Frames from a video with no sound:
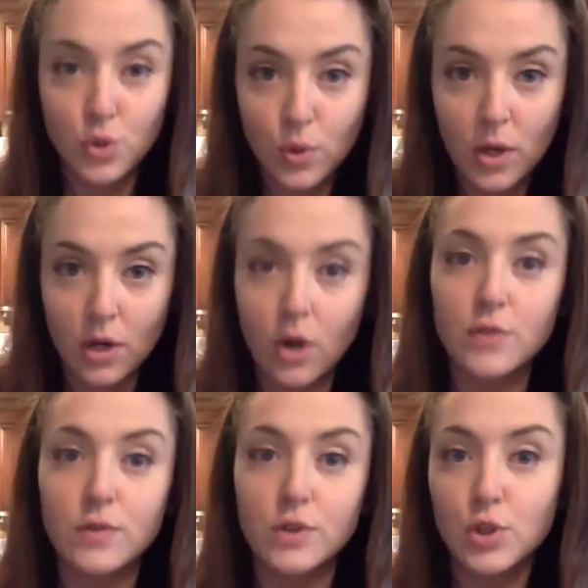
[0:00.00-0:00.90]
it calls
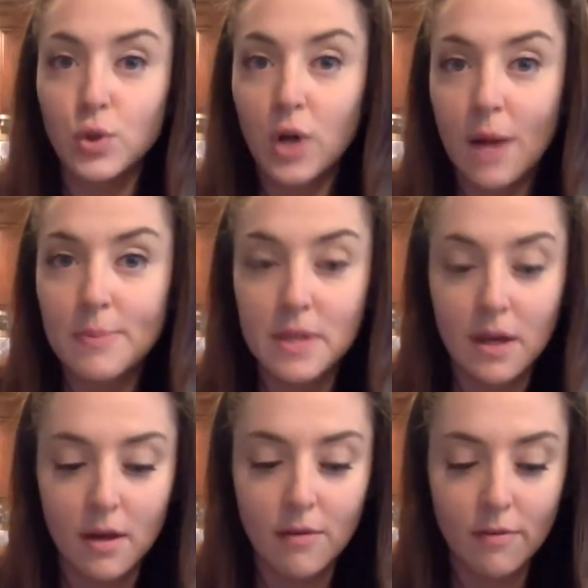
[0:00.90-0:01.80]
for 2 cups
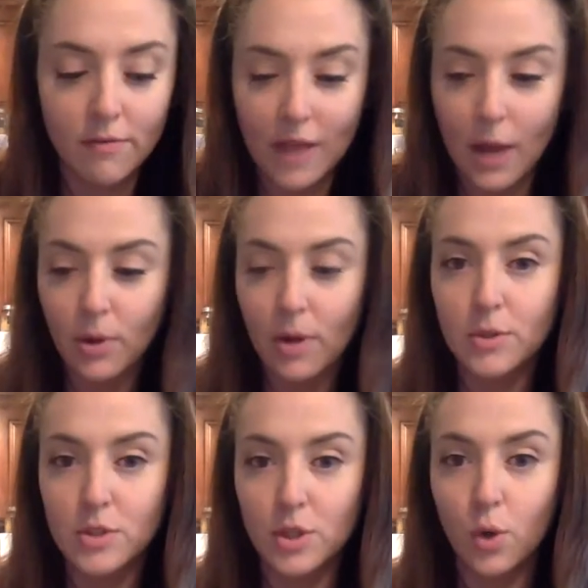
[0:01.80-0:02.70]
of flour. I'm
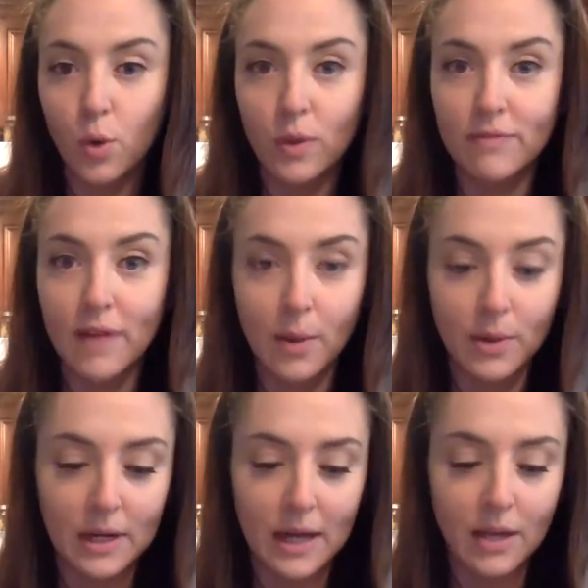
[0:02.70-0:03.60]
using whole wheat flour
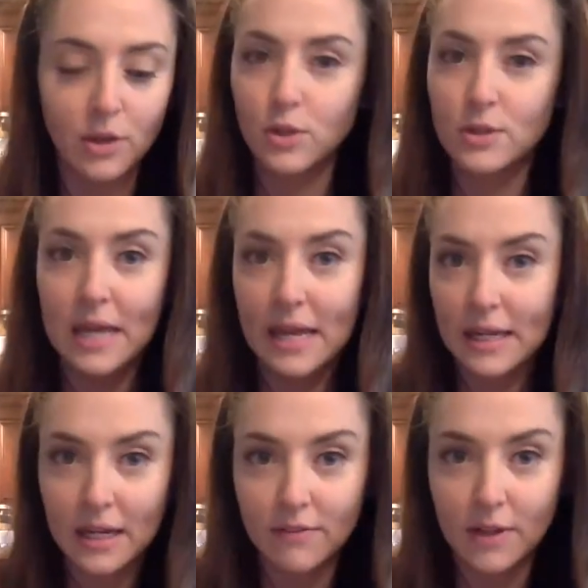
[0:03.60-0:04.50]
today. You can use any
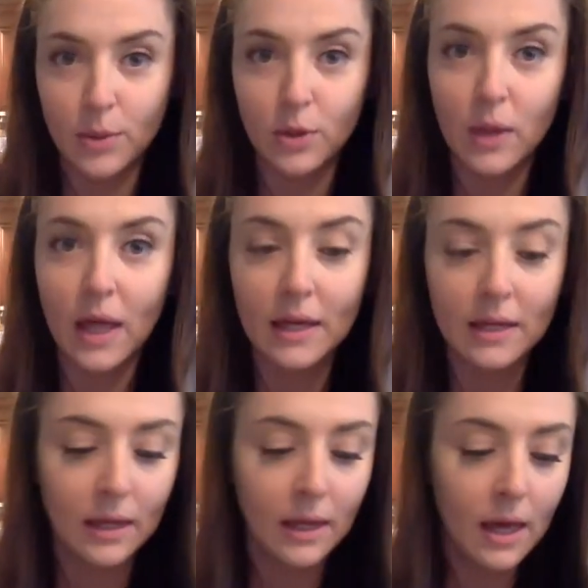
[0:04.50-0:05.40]
kind of flour you like.
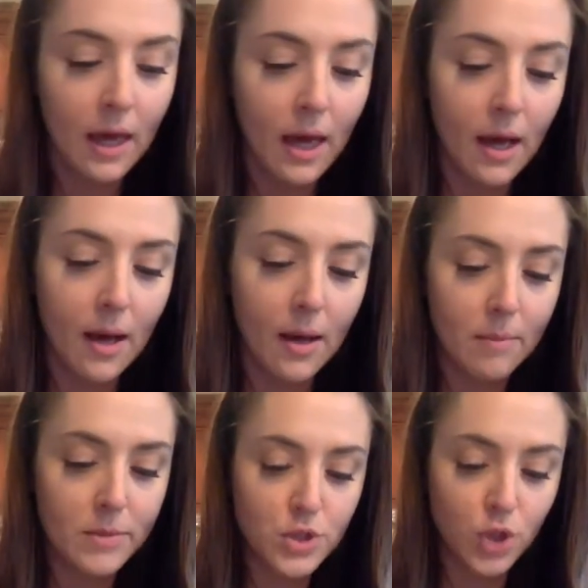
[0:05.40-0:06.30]

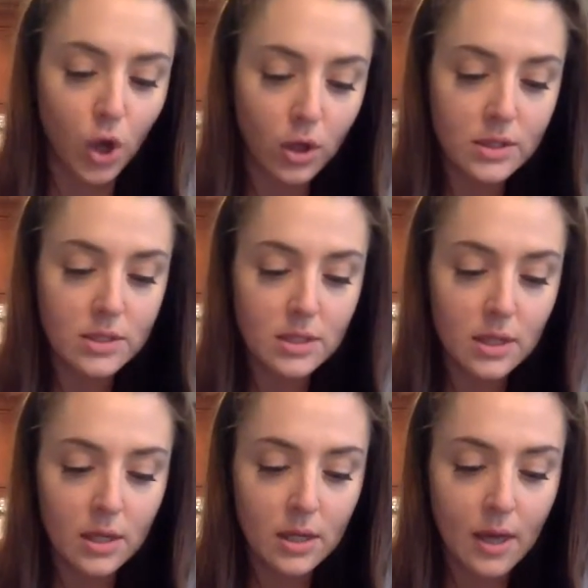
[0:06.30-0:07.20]
Salt
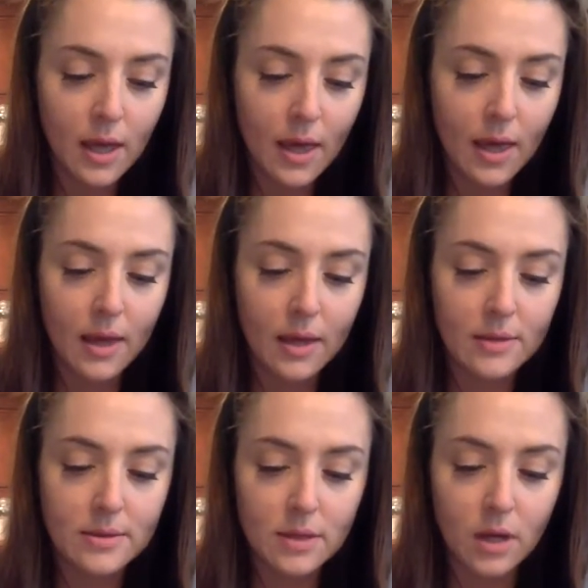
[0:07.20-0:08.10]

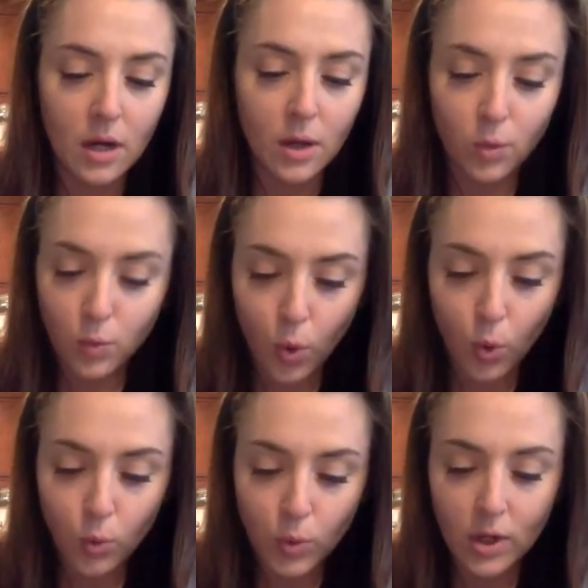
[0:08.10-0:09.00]
and
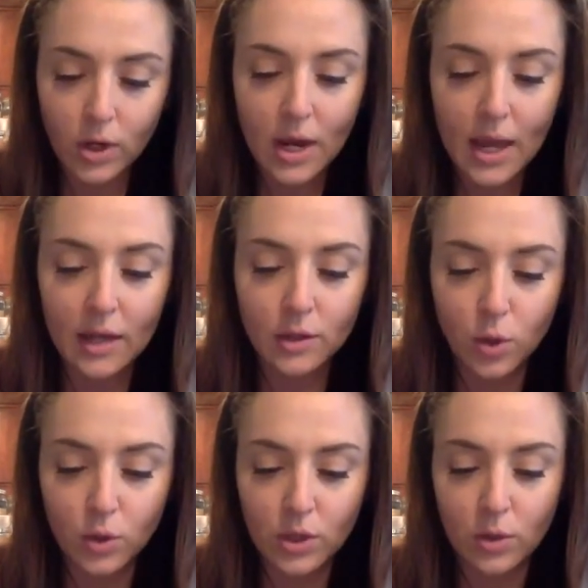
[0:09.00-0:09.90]
cold water and
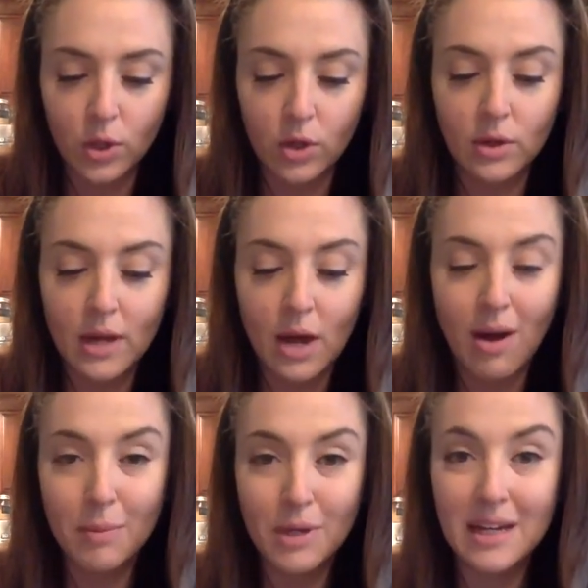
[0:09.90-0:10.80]
coconut oil. Now
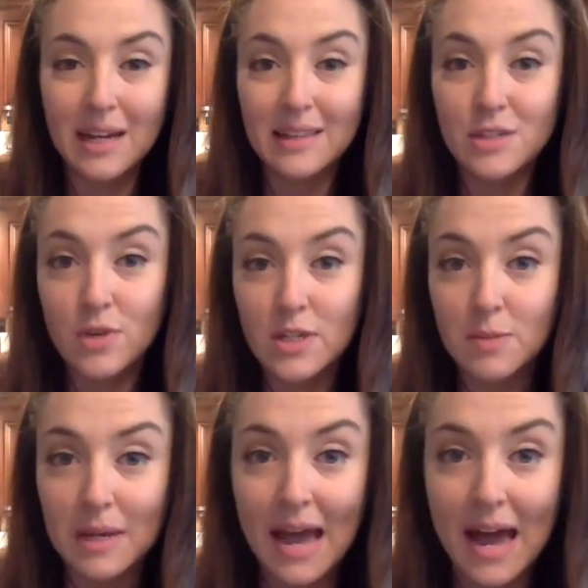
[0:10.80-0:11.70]
I'm going to cut this
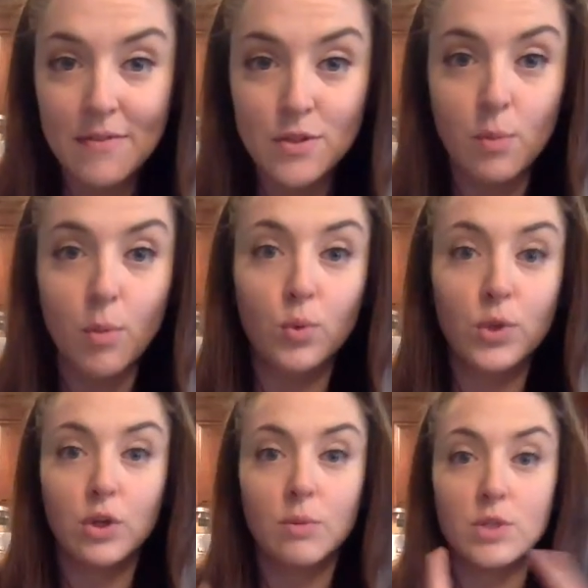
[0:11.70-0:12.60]
recipe in half, so I'm only
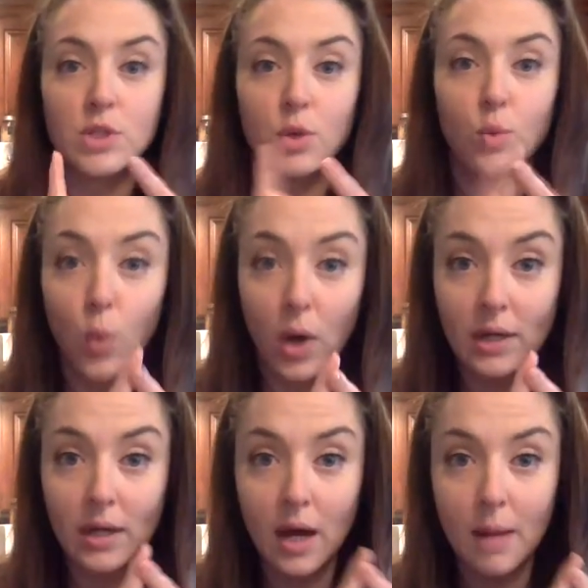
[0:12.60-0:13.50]
going to be using 1
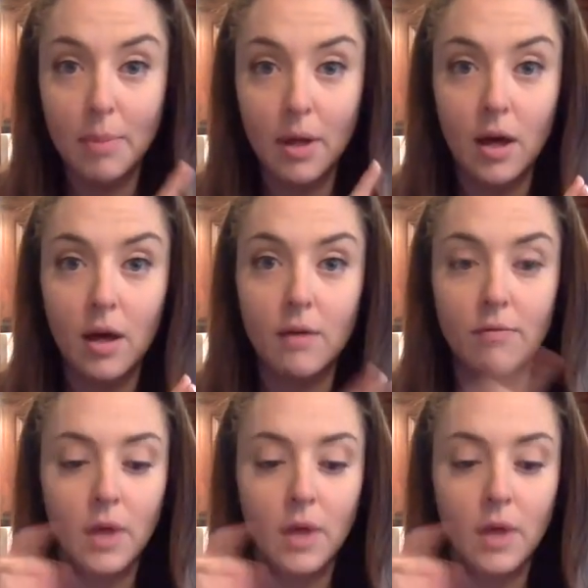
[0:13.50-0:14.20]
cup of